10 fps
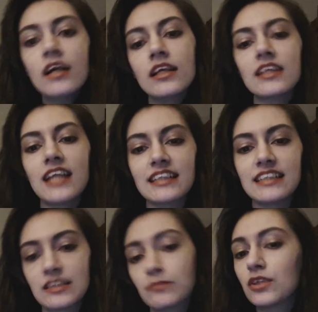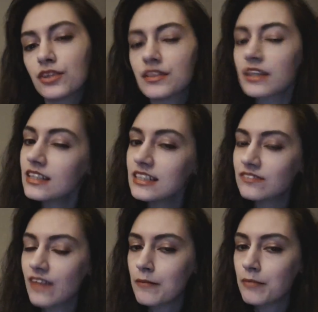In the next season, we'll learn that
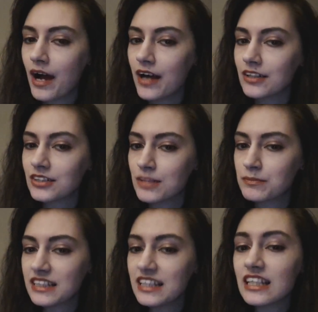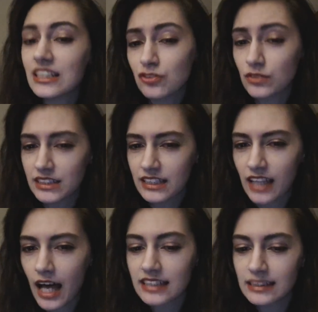this vampire gypsy is
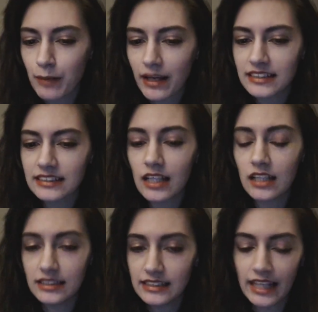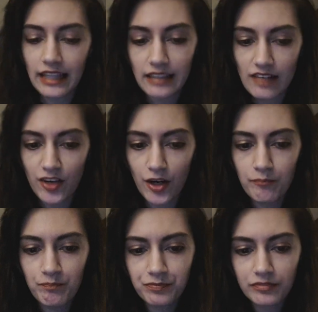Drusilla, Spike's insane
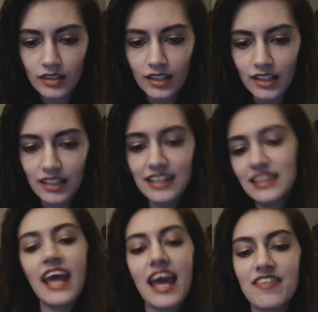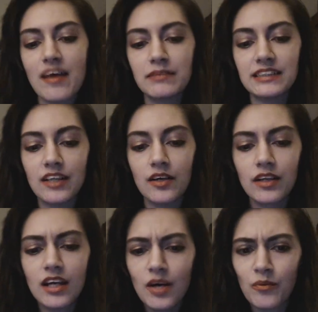lover. In the 8th
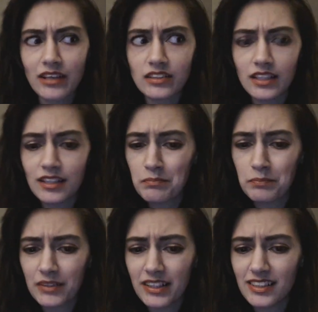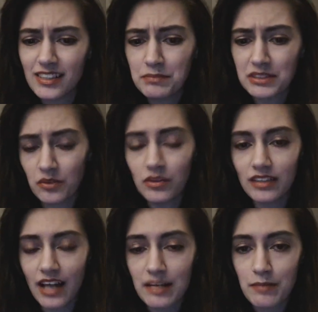episode, we actually get a pretty deep
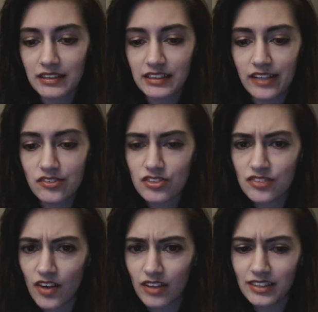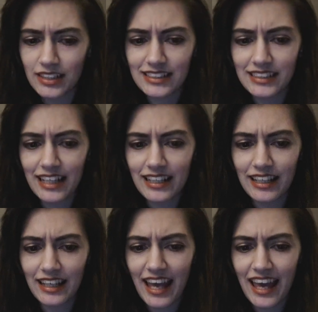storyline about the dangers of online
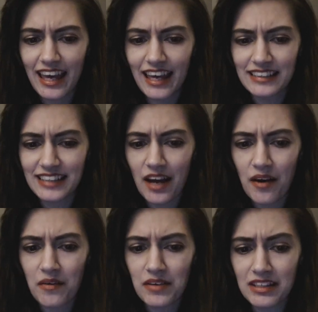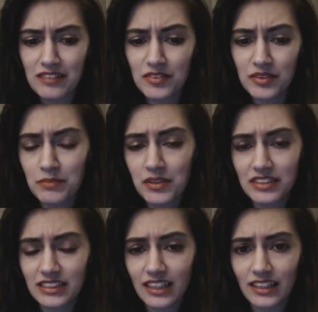dating and how evil
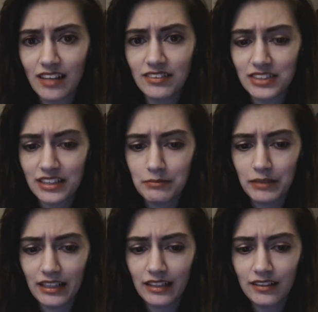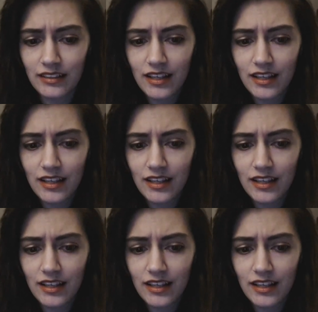computers and technology can be.